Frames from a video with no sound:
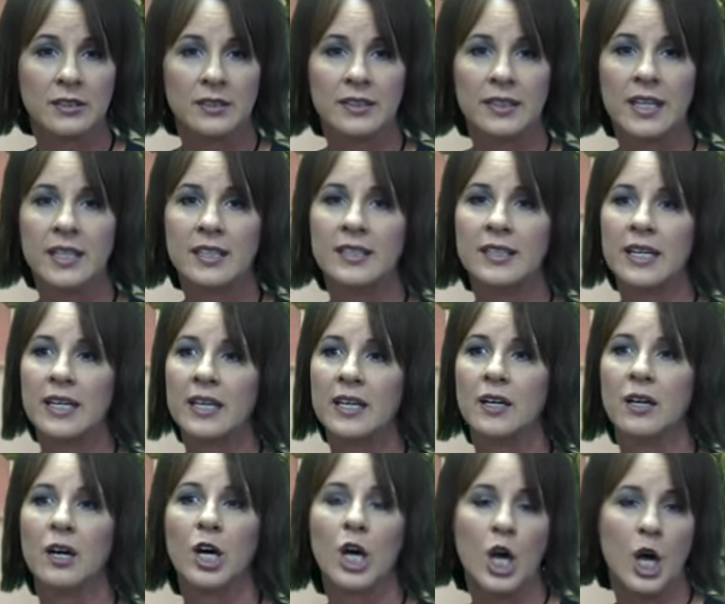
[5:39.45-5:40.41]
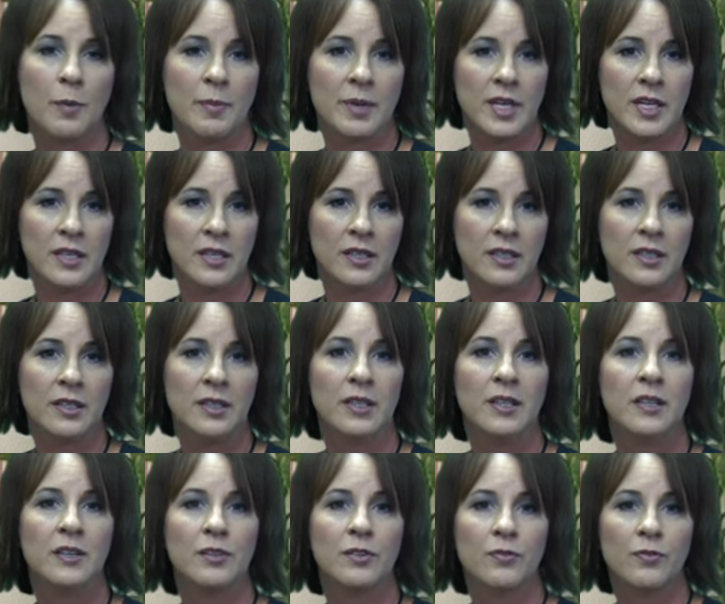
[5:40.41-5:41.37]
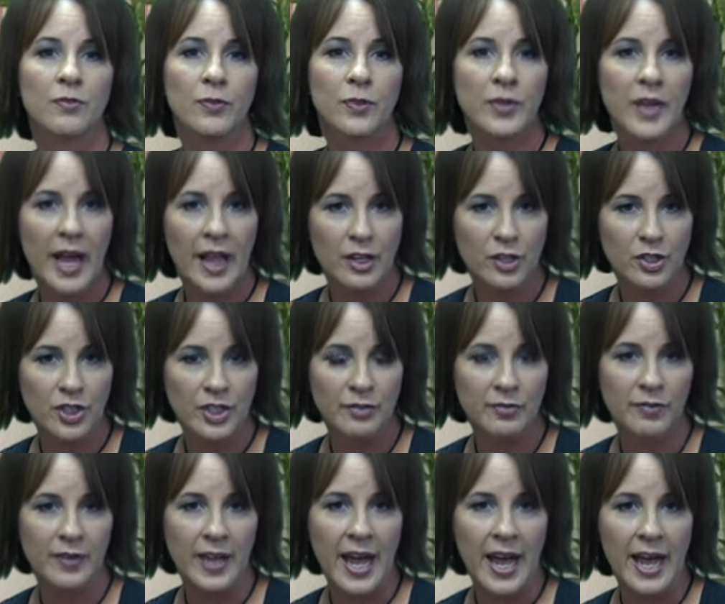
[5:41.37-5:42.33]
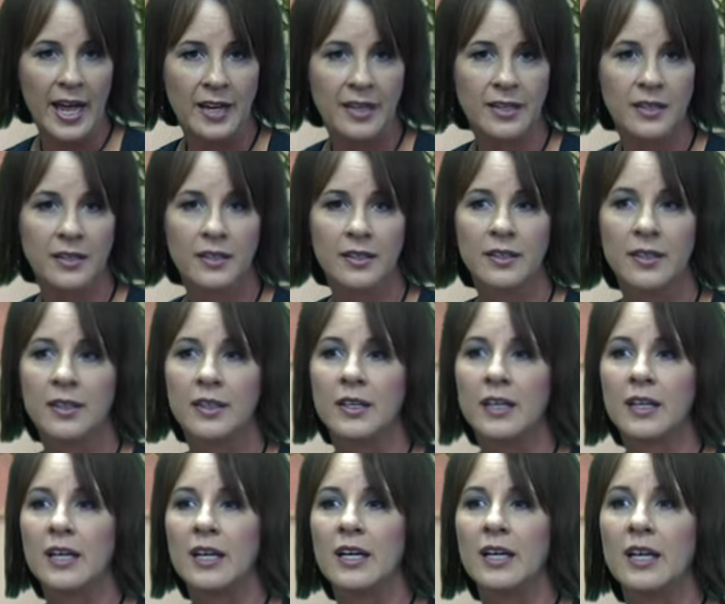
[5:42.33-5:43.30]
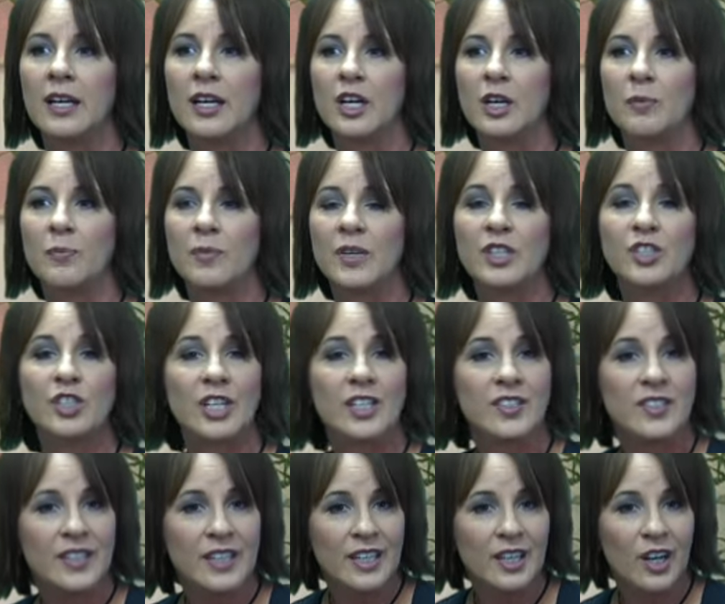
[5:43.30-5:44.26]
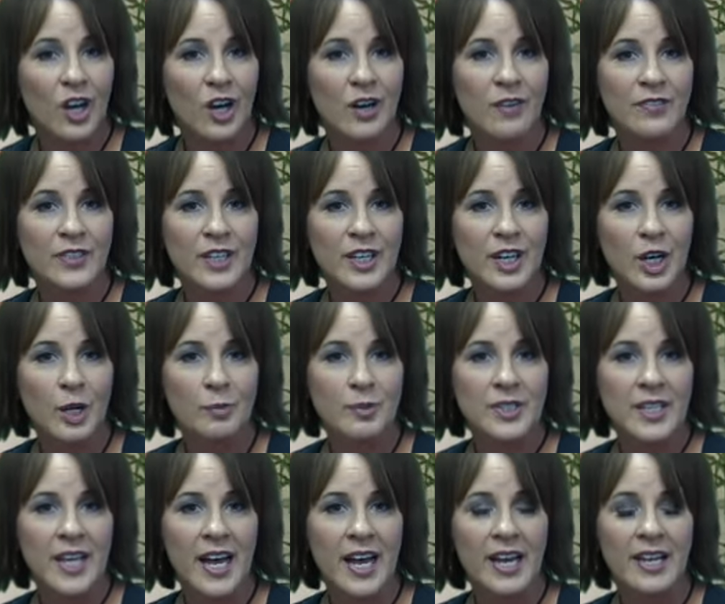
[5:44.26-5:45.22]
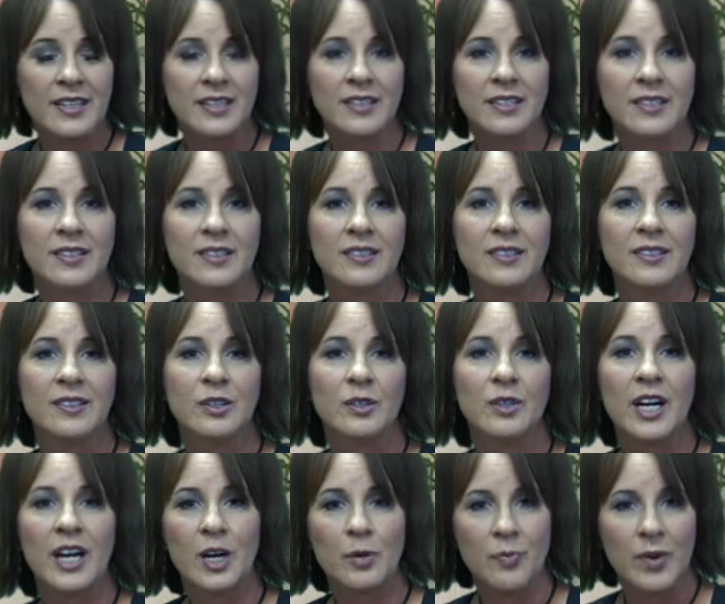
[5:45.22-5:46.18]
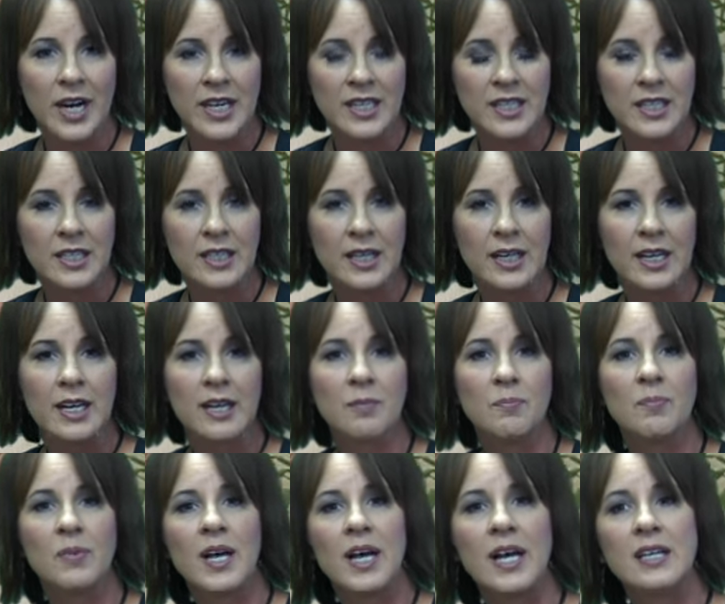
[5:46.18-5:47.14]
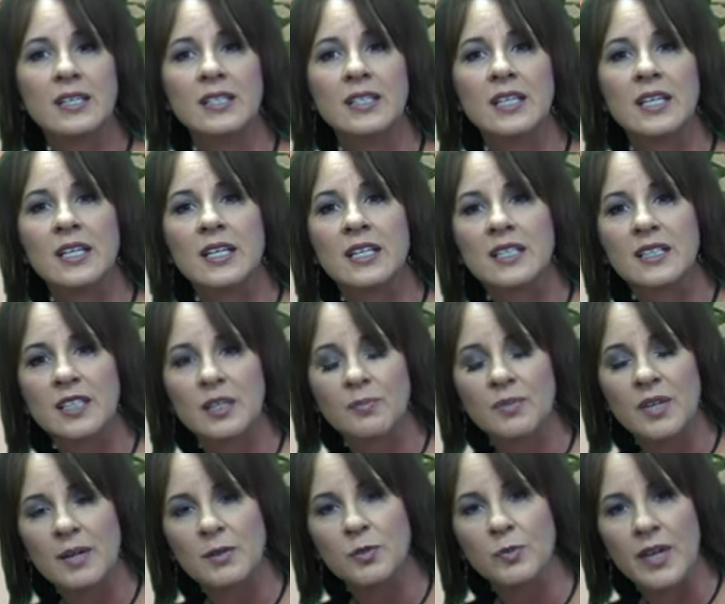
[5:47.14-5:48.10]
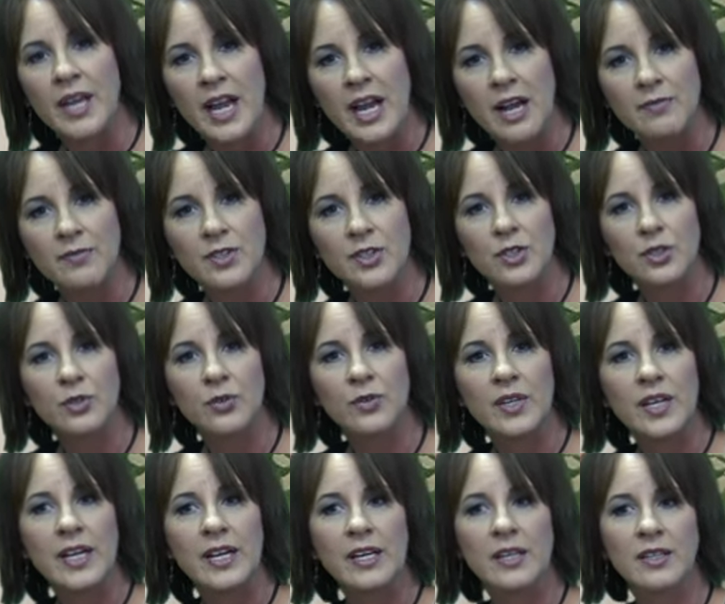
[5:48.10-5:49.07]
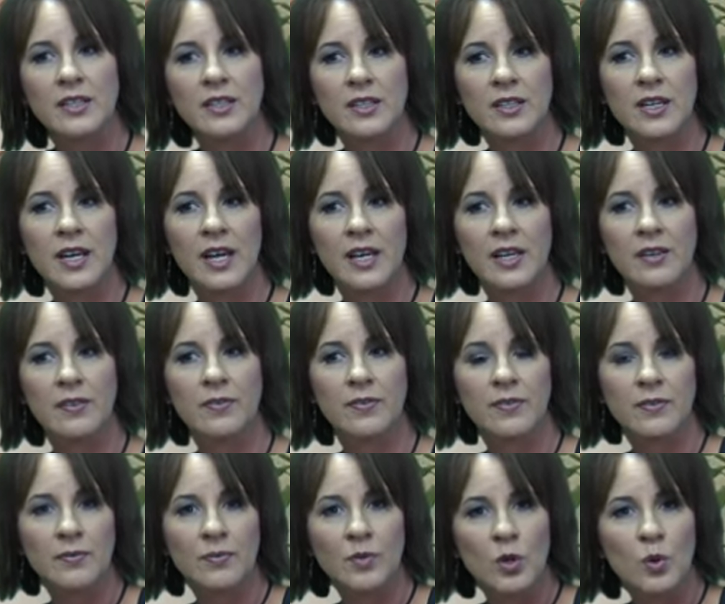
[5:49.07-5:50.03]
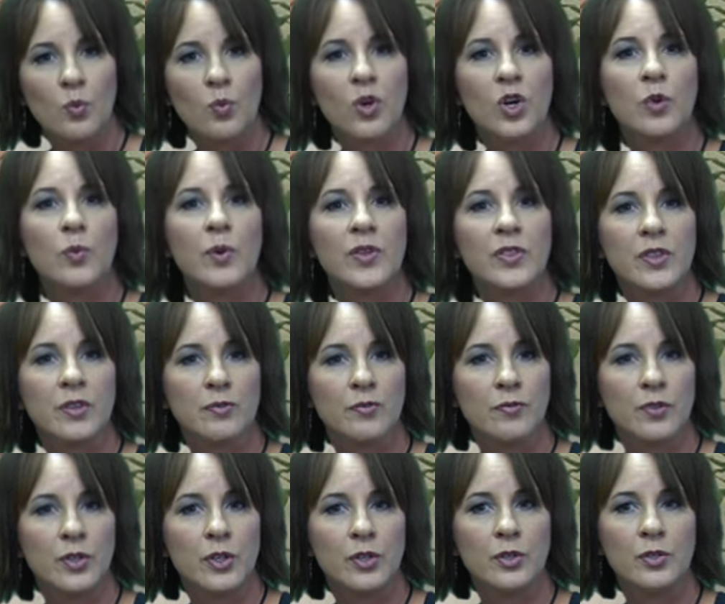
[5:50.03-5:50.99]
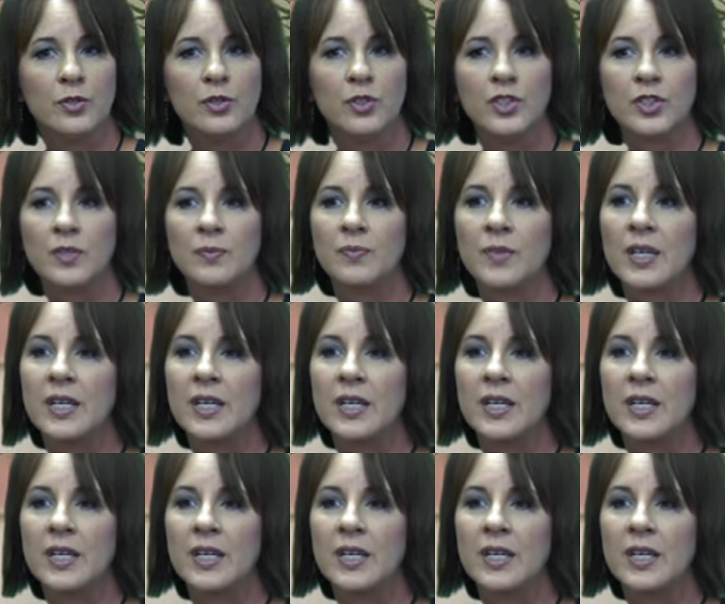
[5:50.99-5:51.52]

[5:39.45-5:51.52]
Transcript: That's a common food allergy flag. Adjusting often helps that, chiropractically, but sometimes we have to then kind of work with the foods.